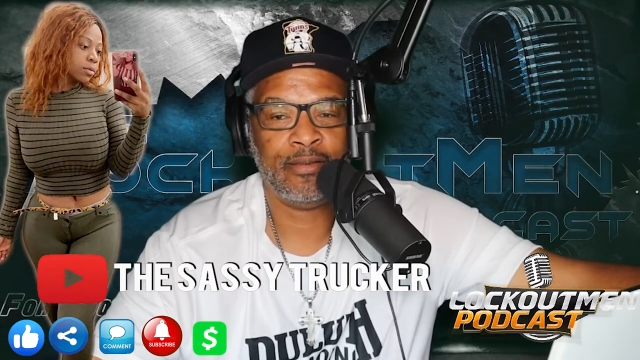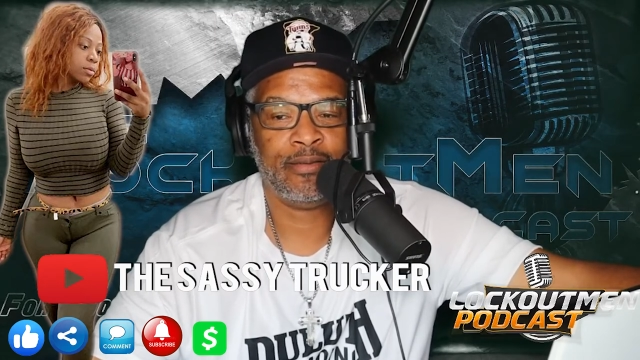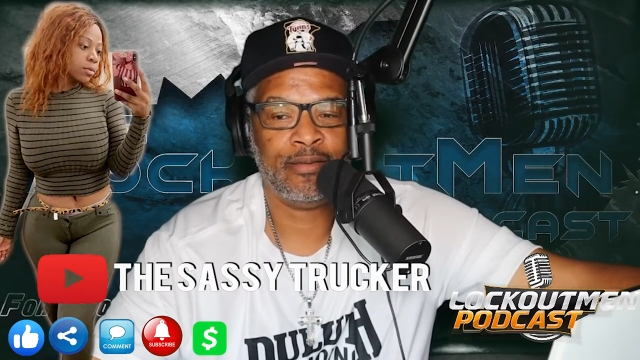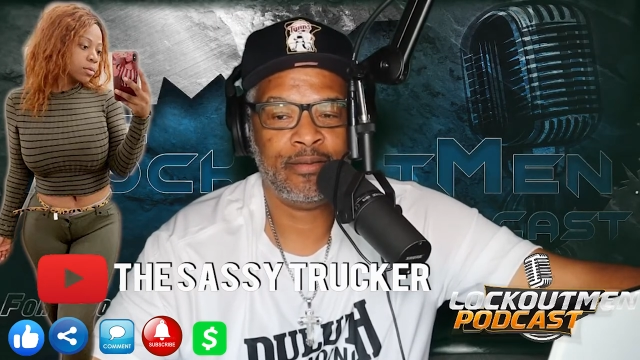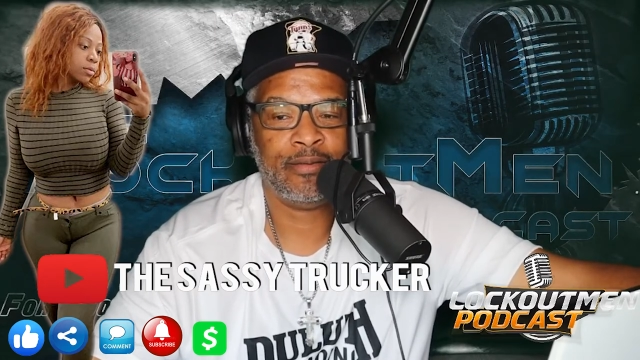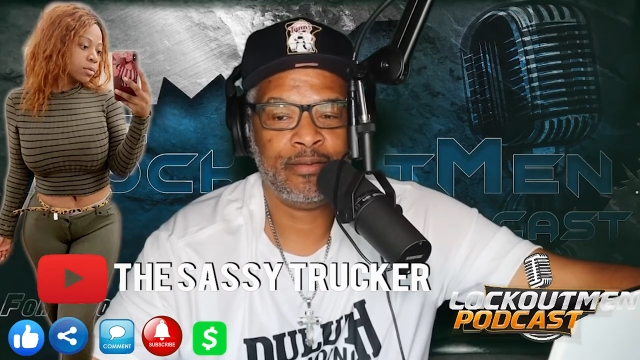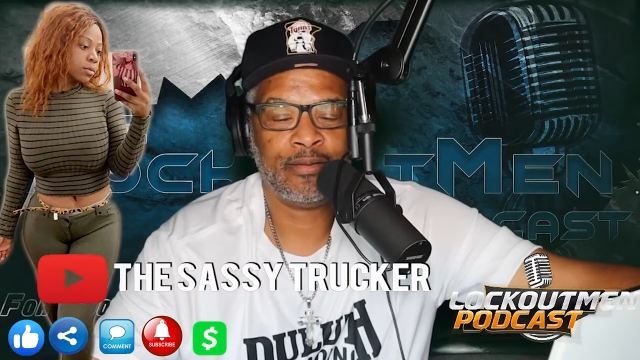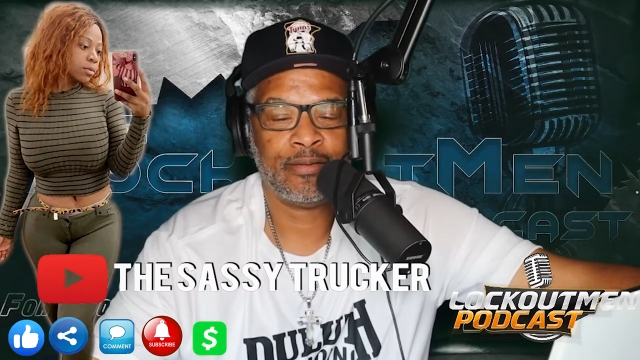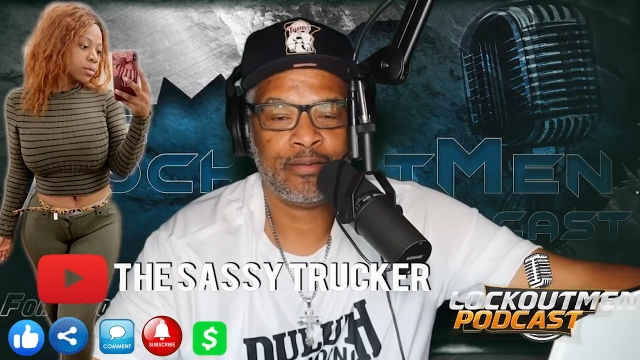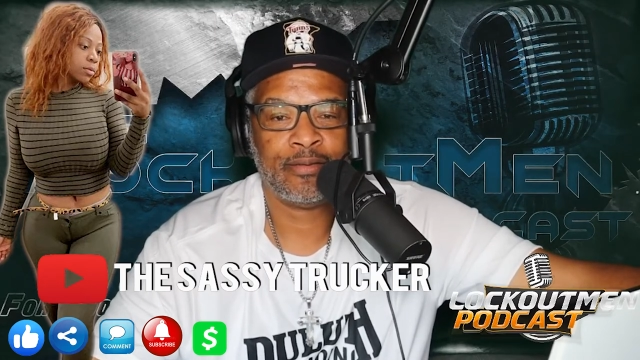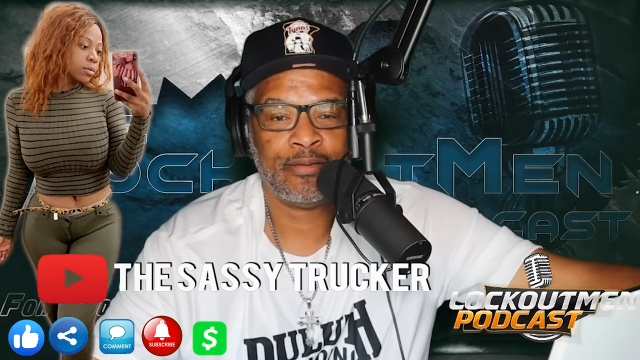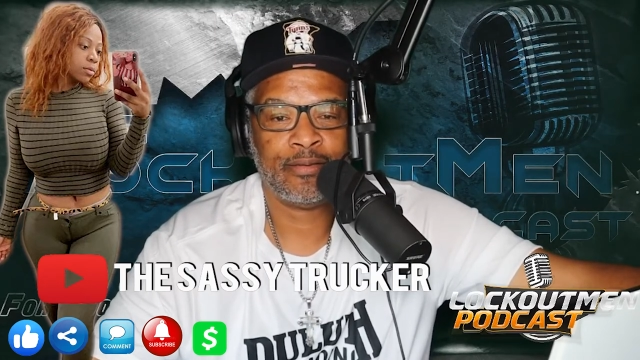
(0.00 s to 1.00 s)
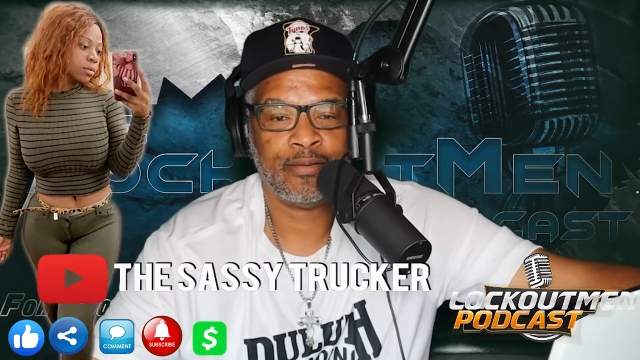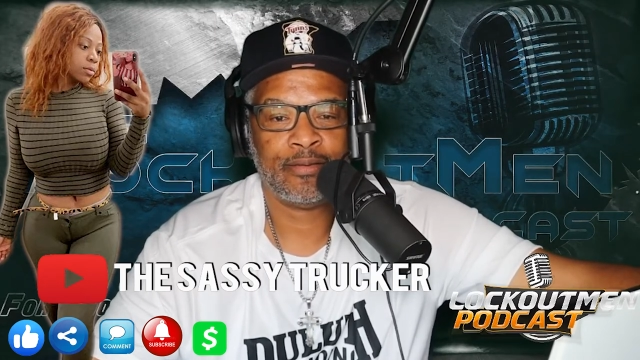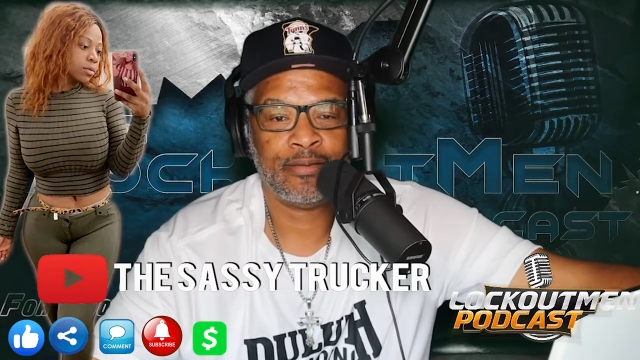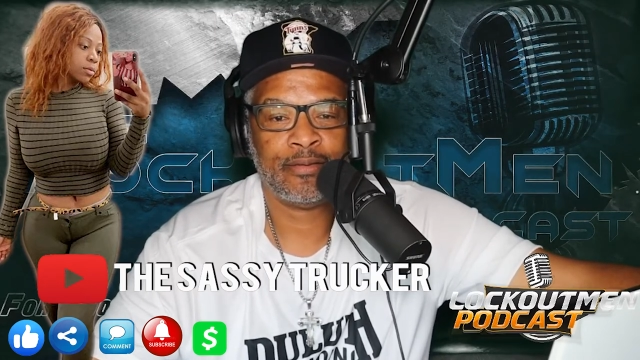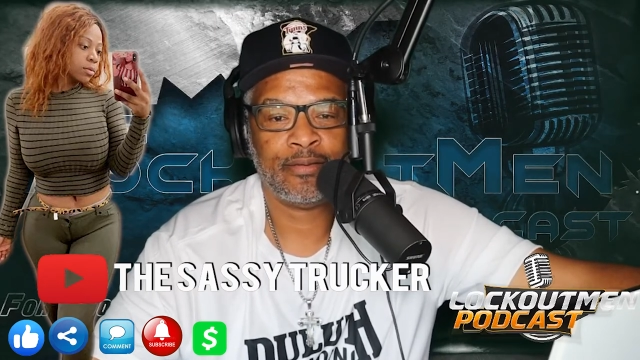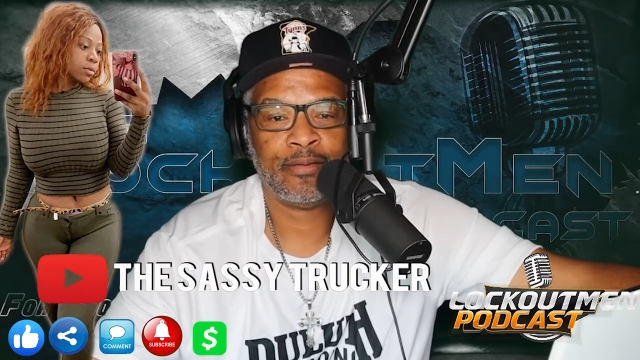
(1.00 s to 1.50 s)

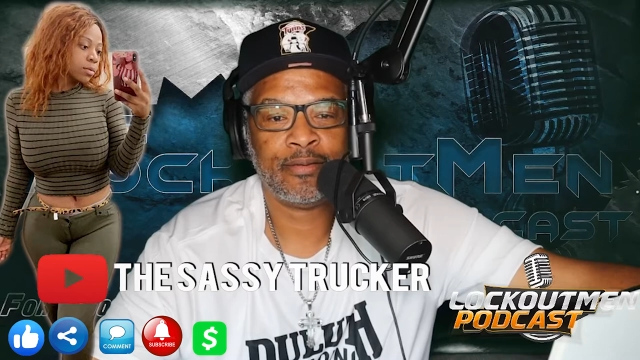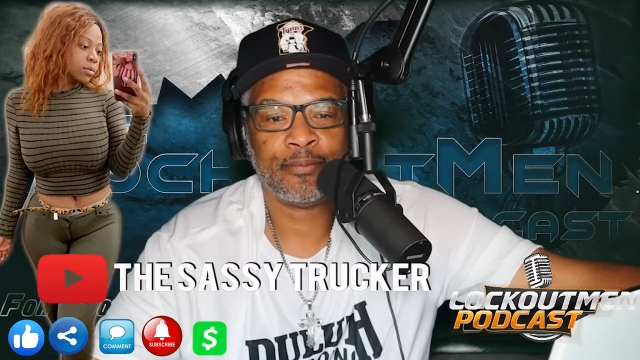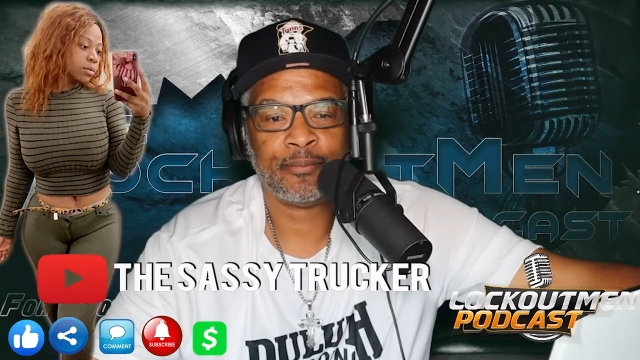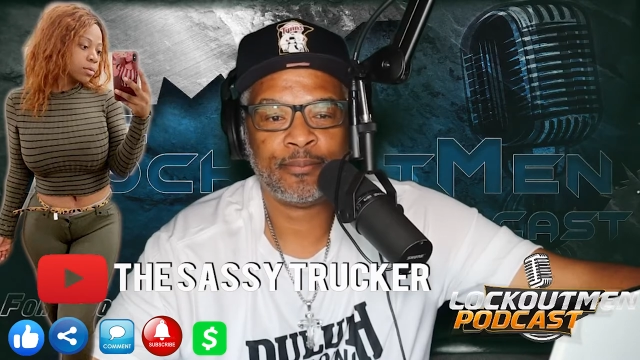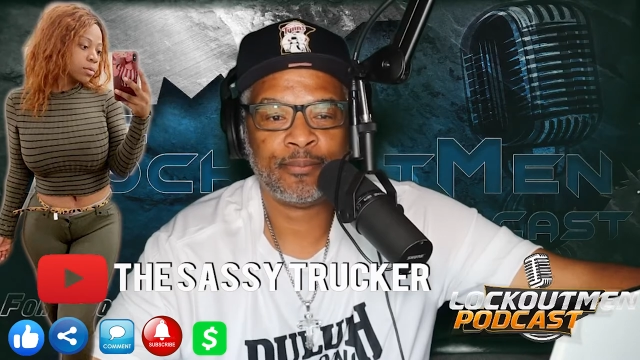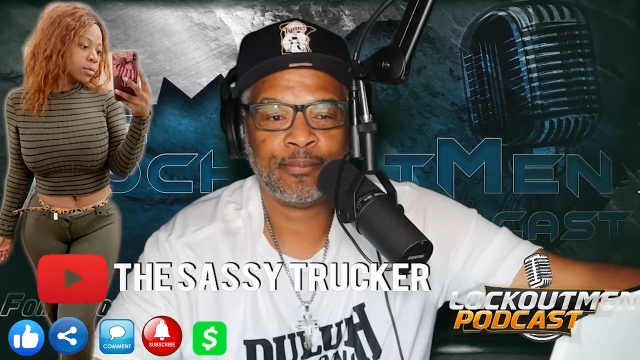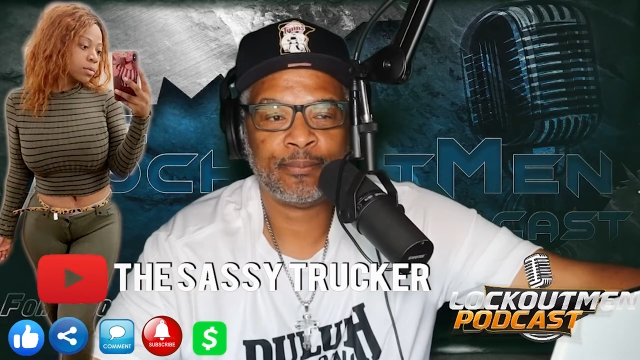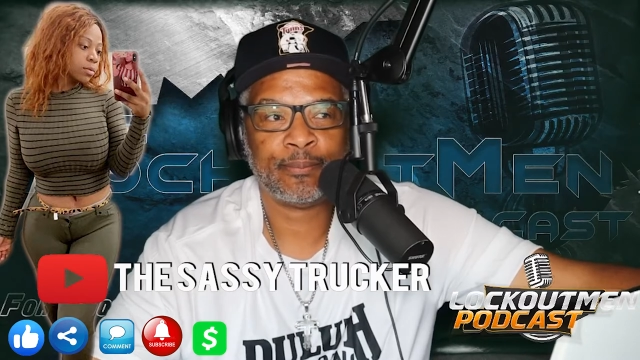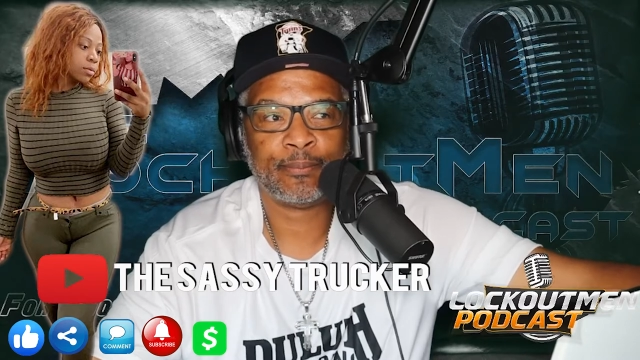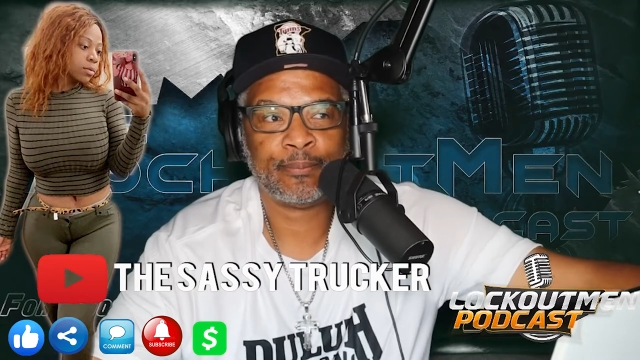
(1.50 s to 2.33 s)
No one is speaking in this clip.